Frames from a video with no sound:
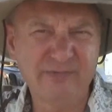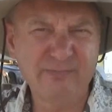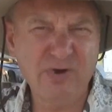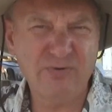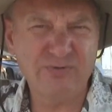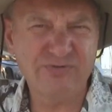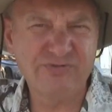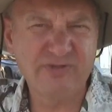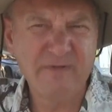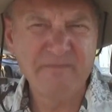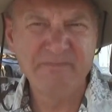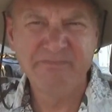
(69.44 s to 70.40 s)
the most.
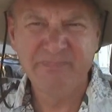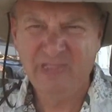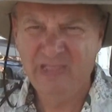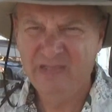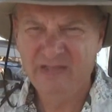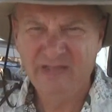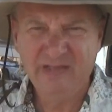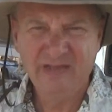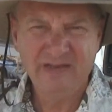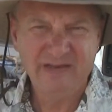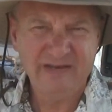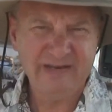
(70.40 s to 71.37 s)

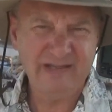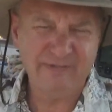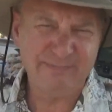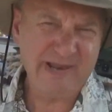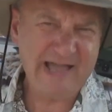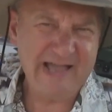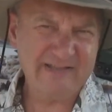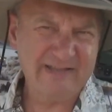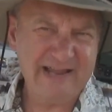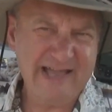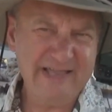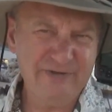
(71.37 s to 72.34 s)
Now the block
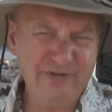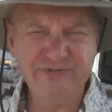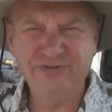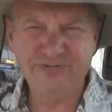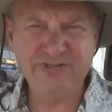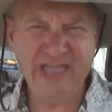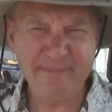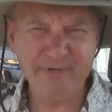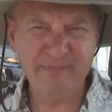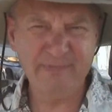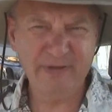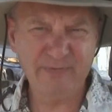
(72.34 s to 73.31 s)
that I use, it just
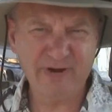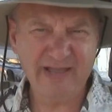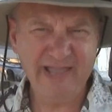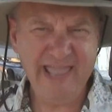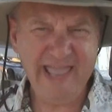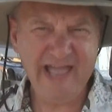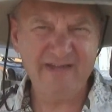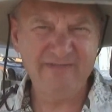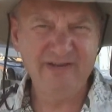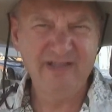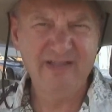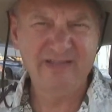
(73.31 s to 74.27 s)
happened to be what I
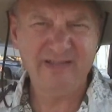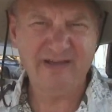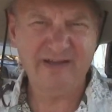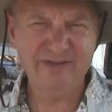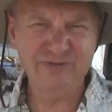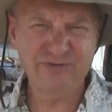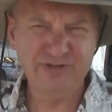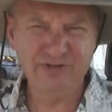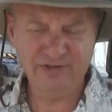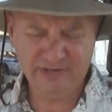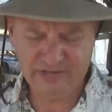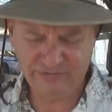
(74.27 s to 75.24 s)
had. You
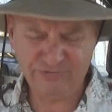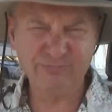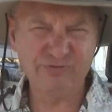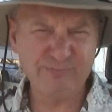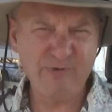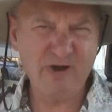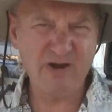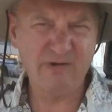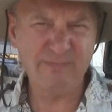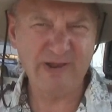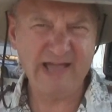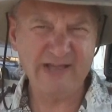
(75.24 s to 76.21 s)
can get some
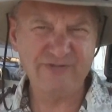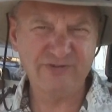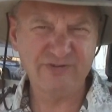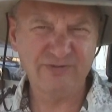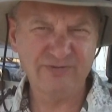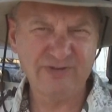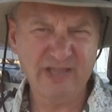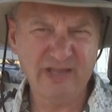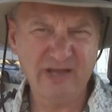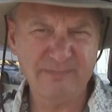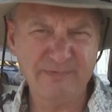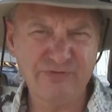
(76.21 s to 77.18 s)
smaller blocks that don't
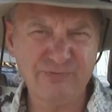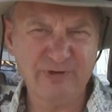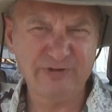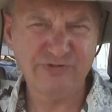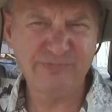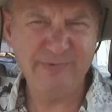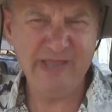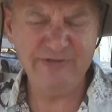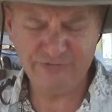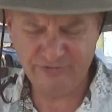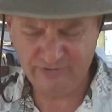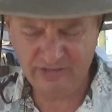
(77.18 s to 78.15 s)
take up as much
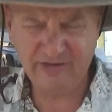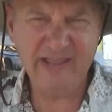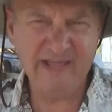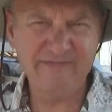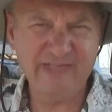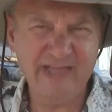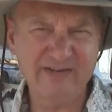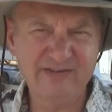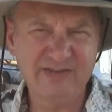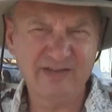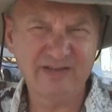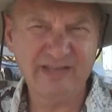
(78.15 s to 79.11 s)
space and have
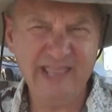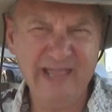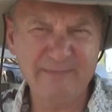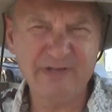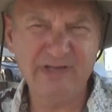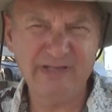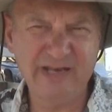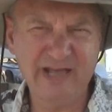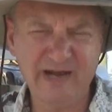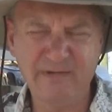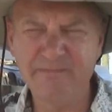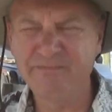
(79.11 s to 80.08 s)
that cam cleat
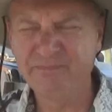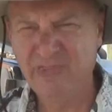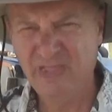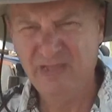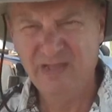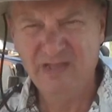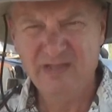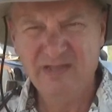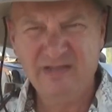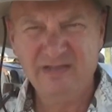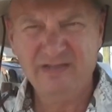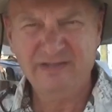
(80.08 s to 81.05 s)
on them.
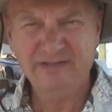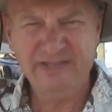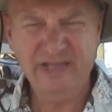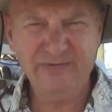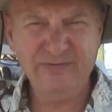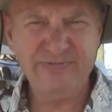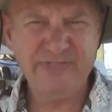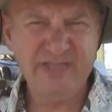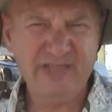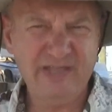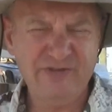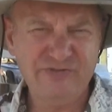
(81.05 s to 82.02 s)
The other
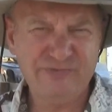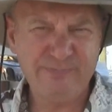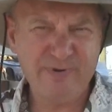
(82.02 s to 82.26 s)
thing is,